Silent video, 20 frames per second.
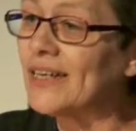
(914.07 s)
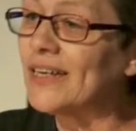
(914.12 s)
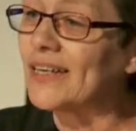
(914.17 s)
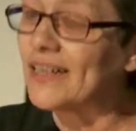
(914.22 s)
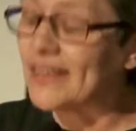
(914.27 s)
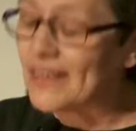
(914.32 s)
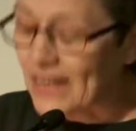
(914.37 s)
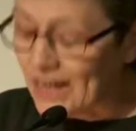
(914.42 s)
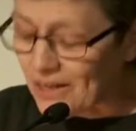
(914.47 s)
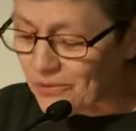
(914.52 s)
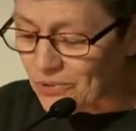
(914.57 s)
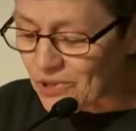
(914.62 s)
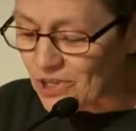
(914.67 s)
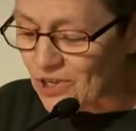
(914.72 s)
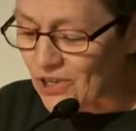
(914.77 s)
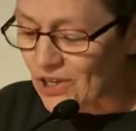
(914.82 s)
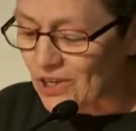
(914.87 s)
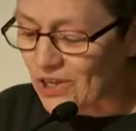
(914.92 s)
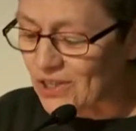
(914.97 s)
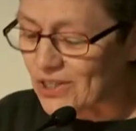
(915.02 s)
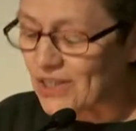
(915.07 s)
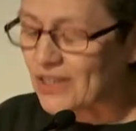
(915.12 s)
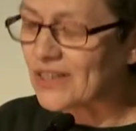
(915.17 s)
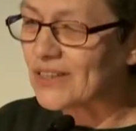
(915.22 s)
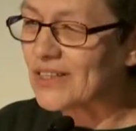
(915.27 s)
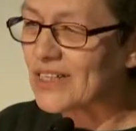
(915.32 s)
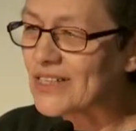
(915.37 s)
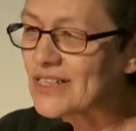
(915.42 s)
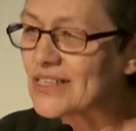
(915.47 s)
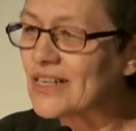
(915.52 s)
In that regard,
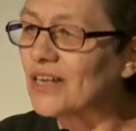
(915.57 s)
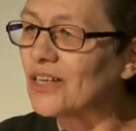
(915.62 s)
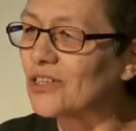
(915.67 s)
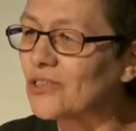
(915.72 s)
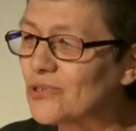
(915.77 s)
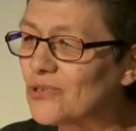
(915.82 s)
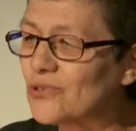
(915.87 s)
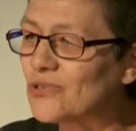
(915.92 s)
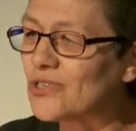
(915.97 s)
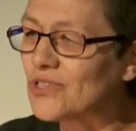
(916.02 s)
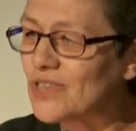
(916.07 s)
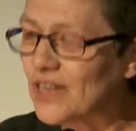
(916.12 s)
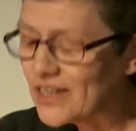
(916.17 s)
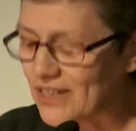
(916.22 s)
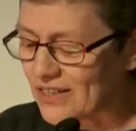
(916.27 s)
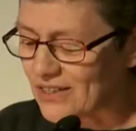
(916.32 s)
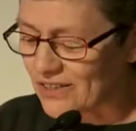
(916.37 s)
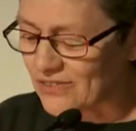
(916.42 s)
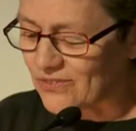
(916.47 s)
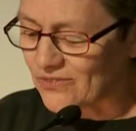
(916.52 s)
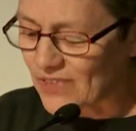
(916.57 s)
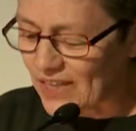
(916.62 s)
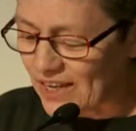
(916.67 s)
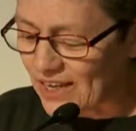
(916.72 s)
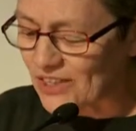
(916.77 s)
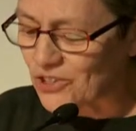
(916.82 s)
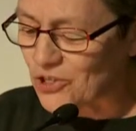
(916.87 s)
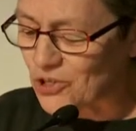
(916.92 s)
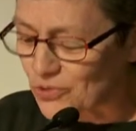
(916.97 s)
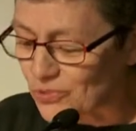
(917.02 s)
let's not lose sight of
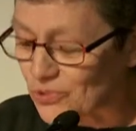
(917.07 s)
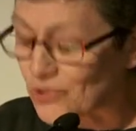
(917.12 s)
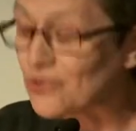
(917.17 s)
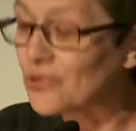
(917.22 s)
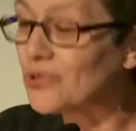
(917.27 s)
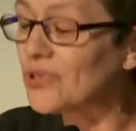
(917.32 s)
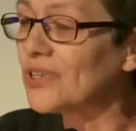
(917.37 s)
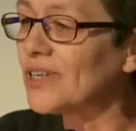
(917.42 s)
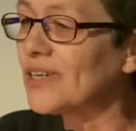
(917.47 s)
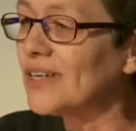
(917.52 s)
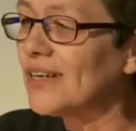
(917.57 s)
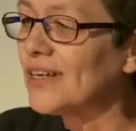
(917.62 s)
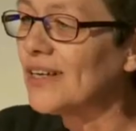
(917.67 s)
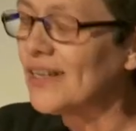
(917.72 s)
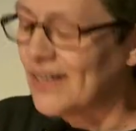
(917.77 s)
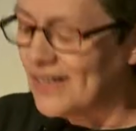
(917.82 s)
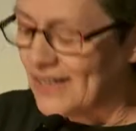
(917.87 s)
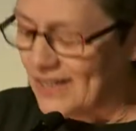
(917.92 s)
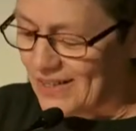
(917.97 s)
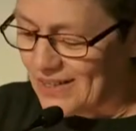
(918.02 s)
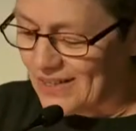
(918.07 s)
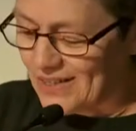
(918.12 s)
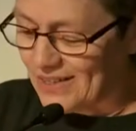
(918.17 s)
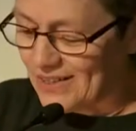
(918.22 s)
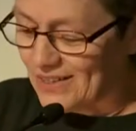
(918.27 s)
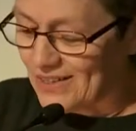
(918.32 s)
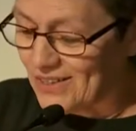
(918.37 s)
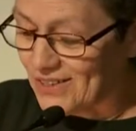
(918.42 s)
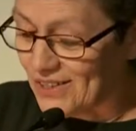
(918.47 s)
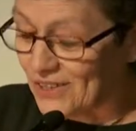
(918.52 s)
that truth,
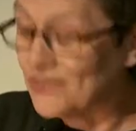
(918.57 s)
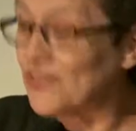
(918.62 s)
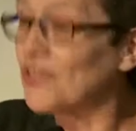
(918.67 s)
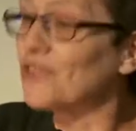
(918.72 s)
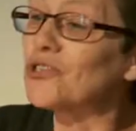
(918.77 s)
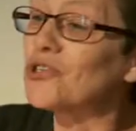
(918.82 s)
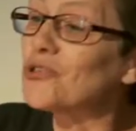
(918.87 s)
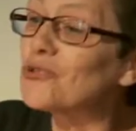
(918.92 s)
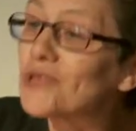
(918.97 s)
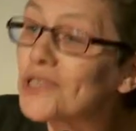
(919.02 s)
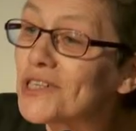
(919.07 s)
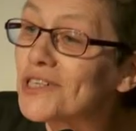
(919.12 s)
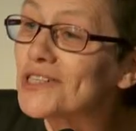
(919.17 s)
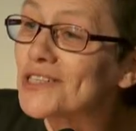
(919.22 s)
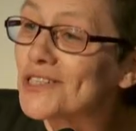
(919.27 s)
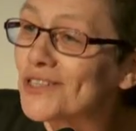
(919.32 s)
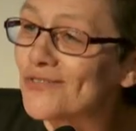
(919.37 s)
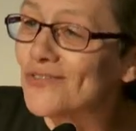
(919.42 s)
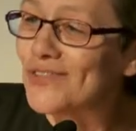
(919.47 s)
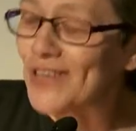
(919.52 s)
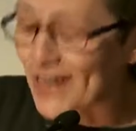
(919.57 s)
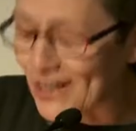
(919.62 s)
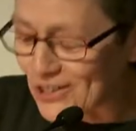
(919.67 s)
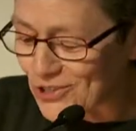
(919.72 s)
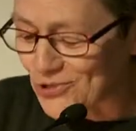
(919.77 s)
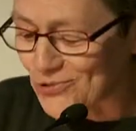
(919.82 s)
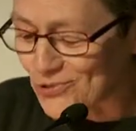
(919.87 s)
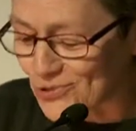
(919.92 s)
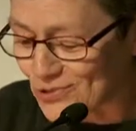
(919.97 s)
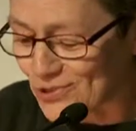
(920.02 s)
of the trees of that
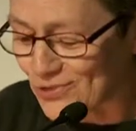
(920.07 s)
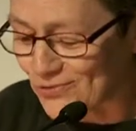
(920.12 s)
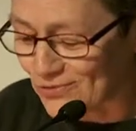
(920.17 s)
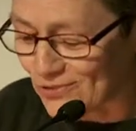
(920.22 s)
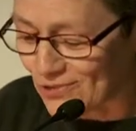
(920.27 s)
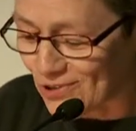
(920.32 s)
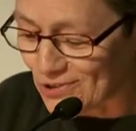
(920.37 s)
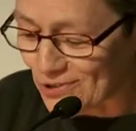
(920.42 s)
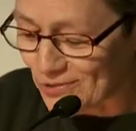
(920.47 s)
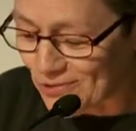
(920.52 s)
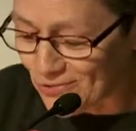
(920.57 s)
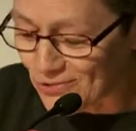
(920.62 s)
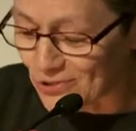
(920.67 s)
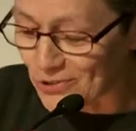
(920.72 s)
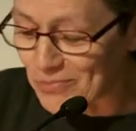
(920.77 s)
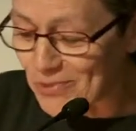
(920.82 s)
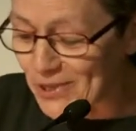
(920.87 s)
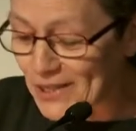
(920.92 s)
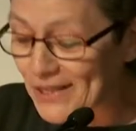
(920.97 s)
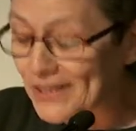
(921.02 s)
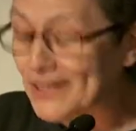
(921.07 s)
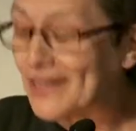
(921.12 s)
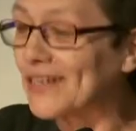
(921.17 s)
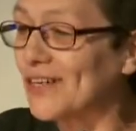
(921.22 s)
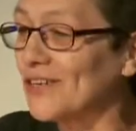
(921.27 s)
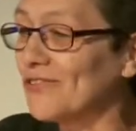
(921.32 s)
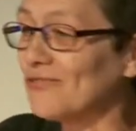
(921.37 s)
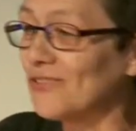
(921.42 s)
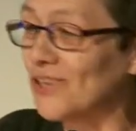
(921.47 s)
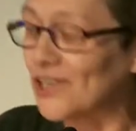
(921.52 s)
truth for being
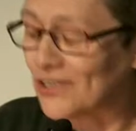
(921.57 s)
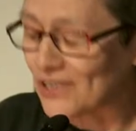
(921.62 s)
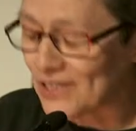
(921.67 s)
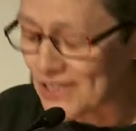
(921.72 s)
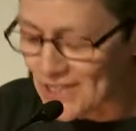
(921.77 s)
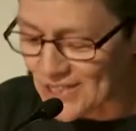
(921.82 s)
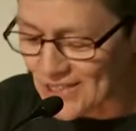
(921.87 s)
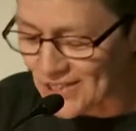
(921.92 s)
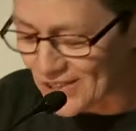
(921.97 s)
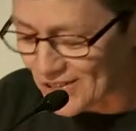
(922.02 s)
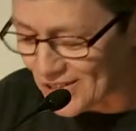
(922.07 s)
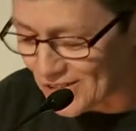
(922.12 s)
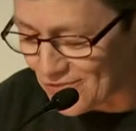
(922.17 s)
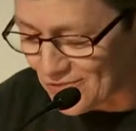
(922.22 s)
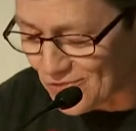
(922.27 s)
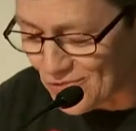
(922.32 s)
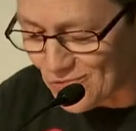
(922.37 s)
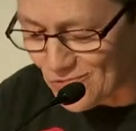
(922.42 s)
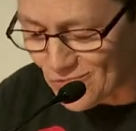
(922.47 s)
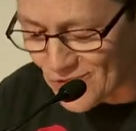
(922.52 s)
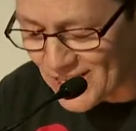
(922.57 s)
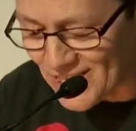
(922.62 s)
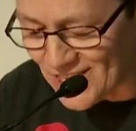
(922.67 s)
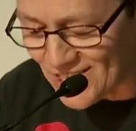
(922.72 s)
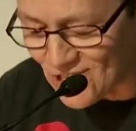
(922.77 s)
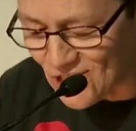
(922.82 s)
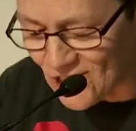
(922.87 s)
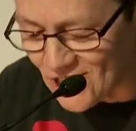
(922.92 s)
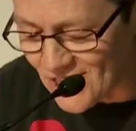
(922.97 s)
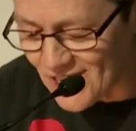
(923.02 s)
in a forest of
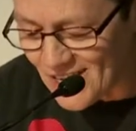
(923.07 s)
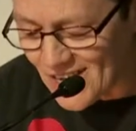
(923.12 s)
weed.